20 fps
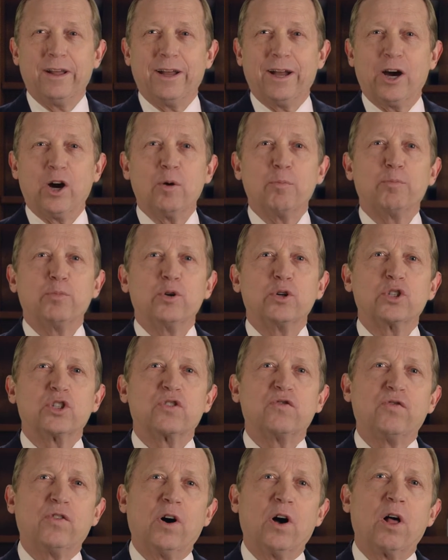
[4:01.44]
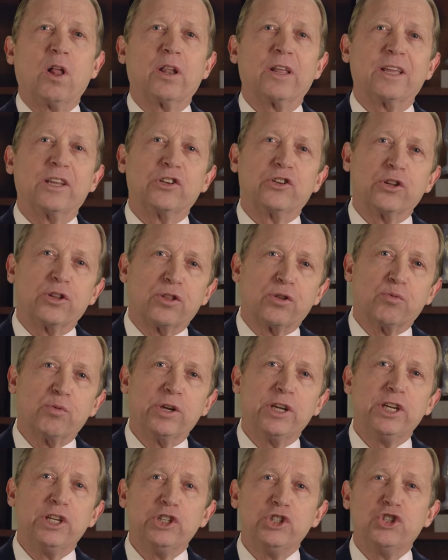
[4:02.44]
Outputs fall into
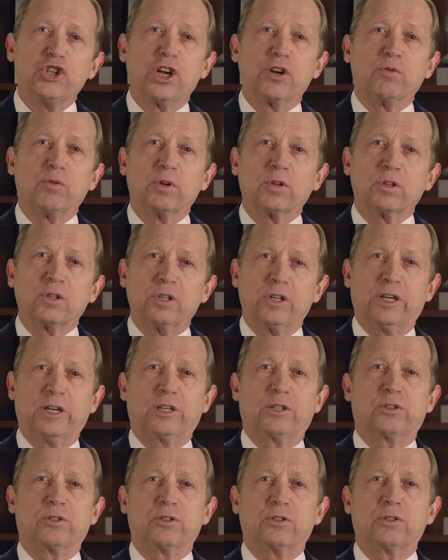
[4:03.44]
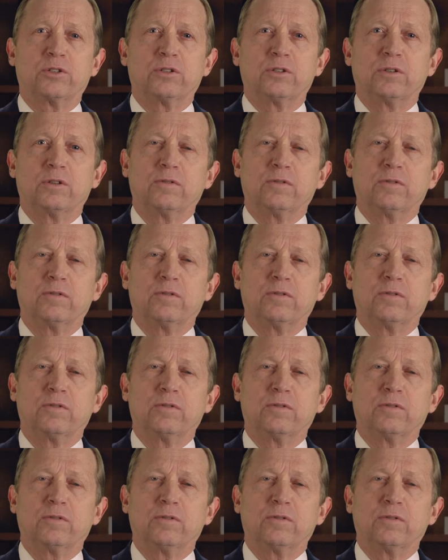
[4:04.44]
3 general classes.